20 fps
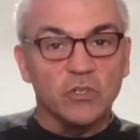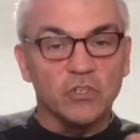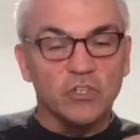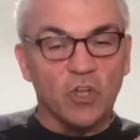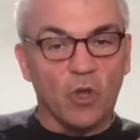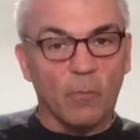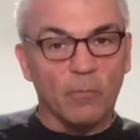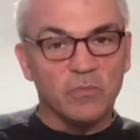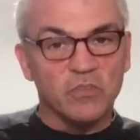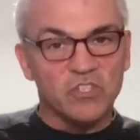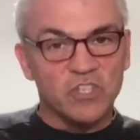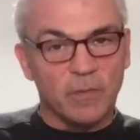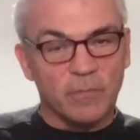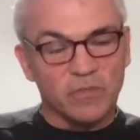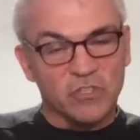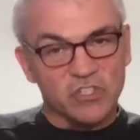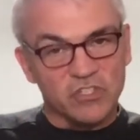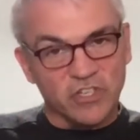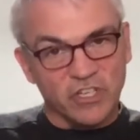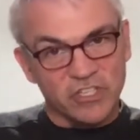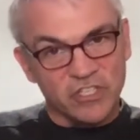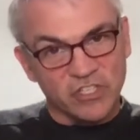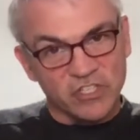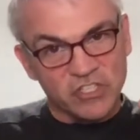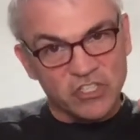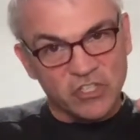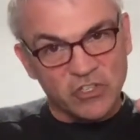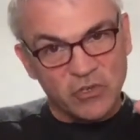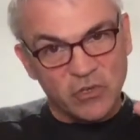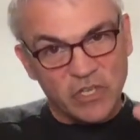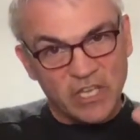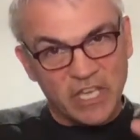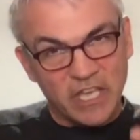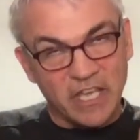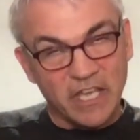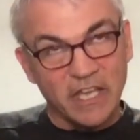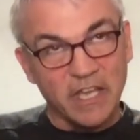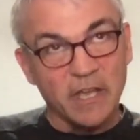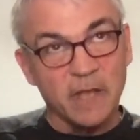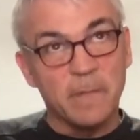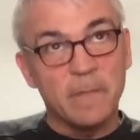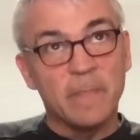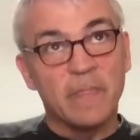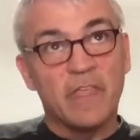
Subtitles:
not demonstrating to you here